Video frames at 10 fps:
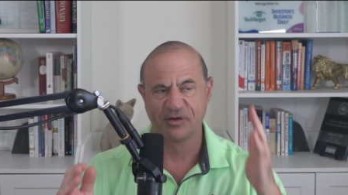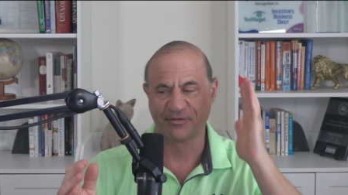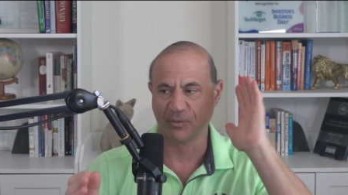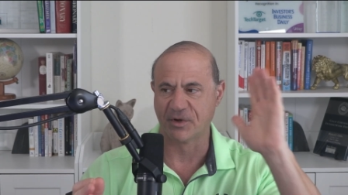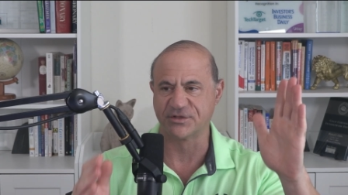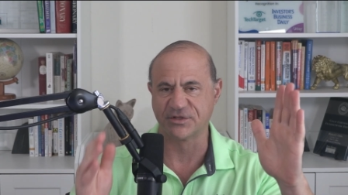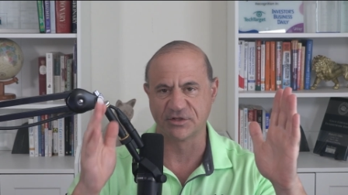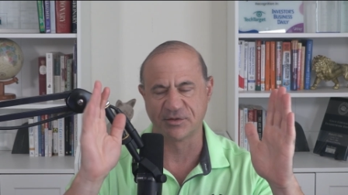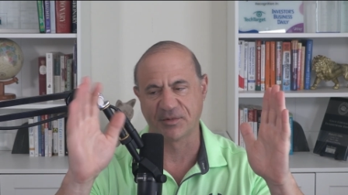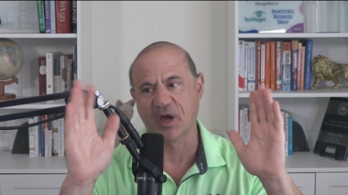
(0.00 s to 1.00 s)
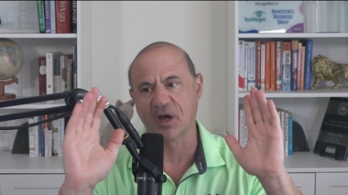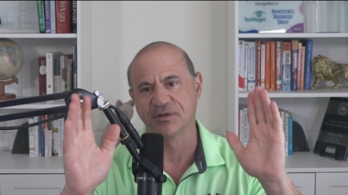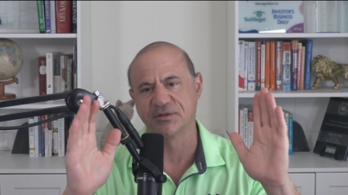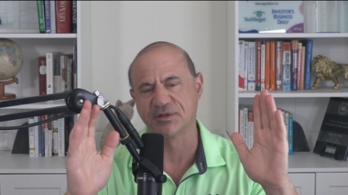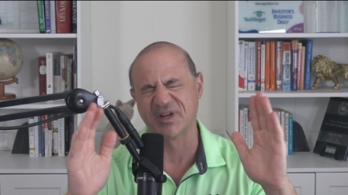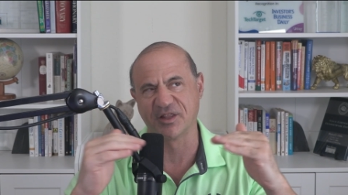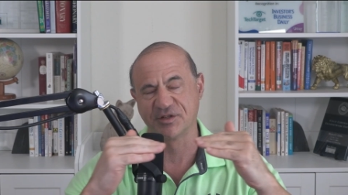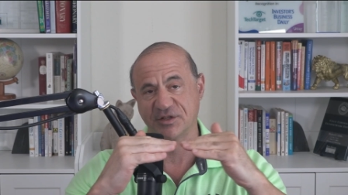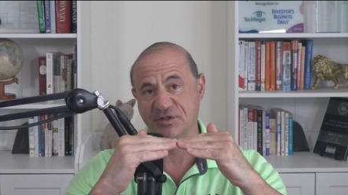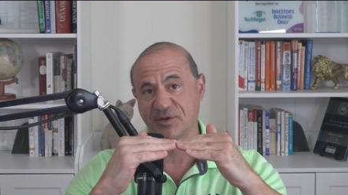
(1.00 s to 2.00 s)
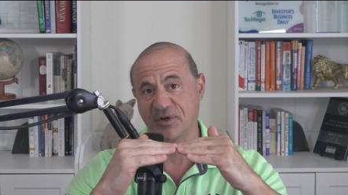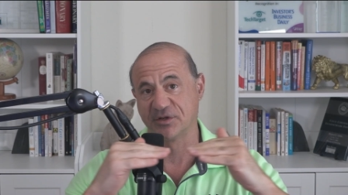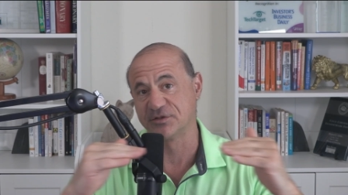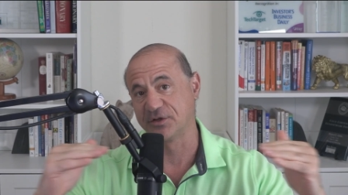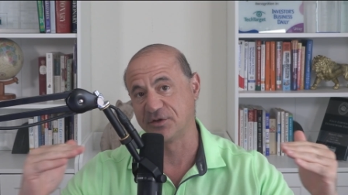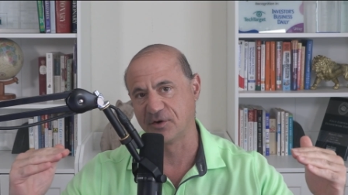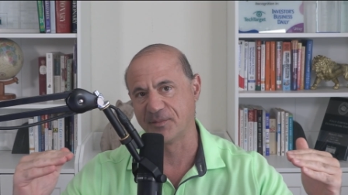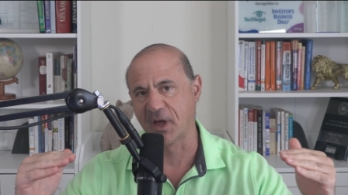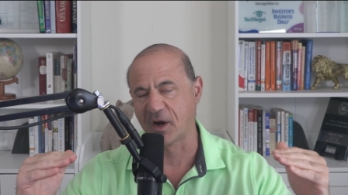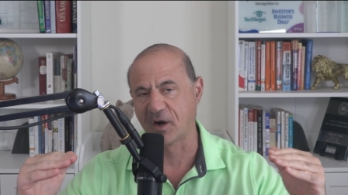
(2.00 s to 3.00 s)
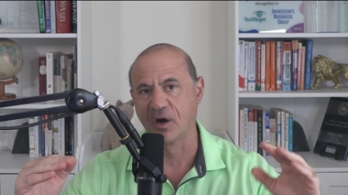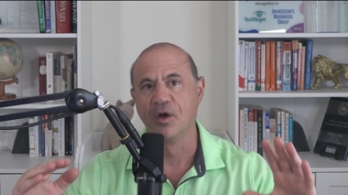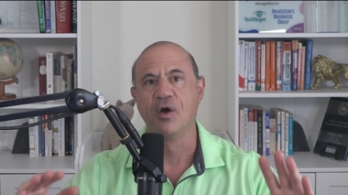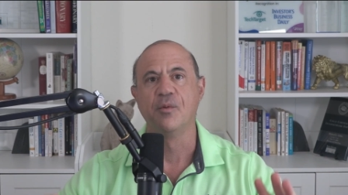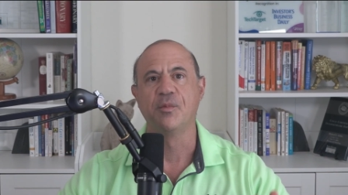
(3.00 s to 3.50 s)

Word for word: for one system to access another system in a secure manner.